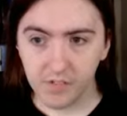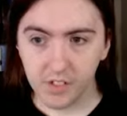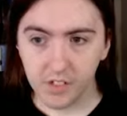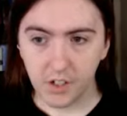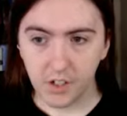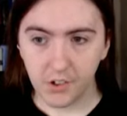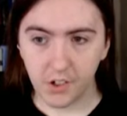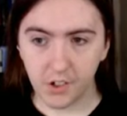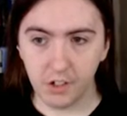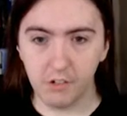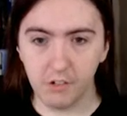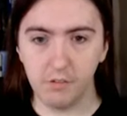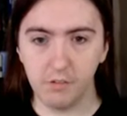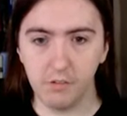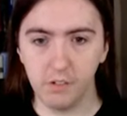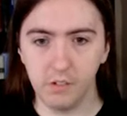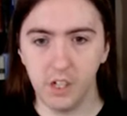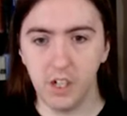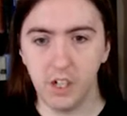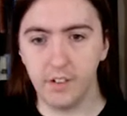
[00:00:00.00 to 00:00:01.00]
So,
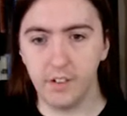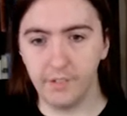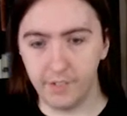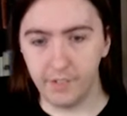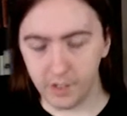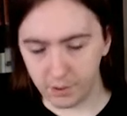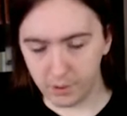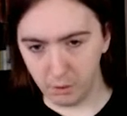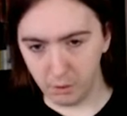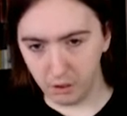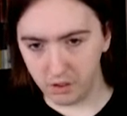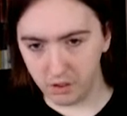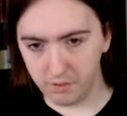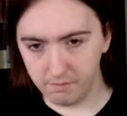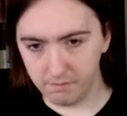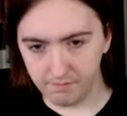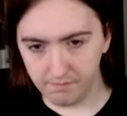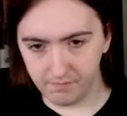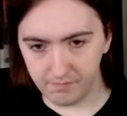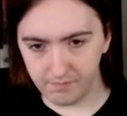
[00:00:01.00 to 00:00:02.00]
first book
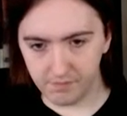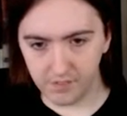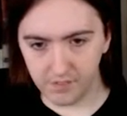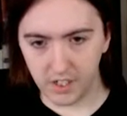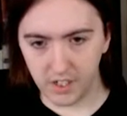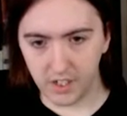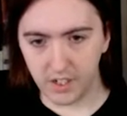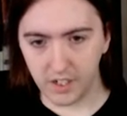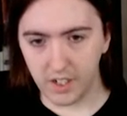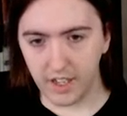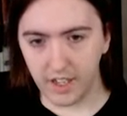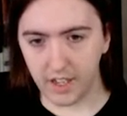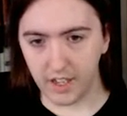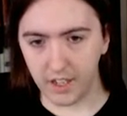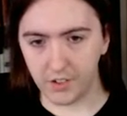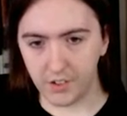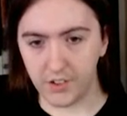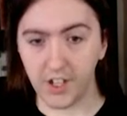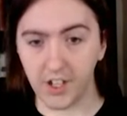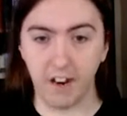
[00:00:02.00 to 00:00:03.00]

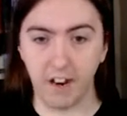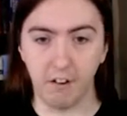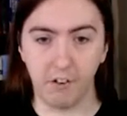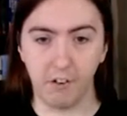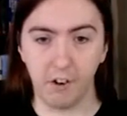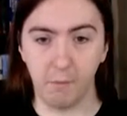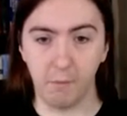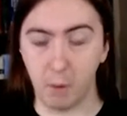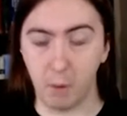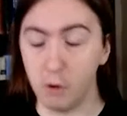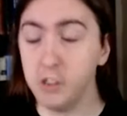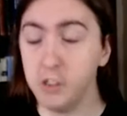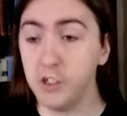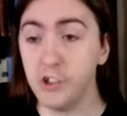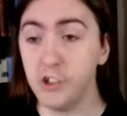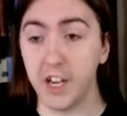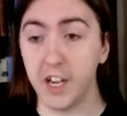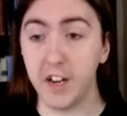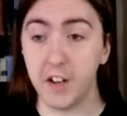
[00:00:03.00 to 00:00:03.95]
has the character Bowen J.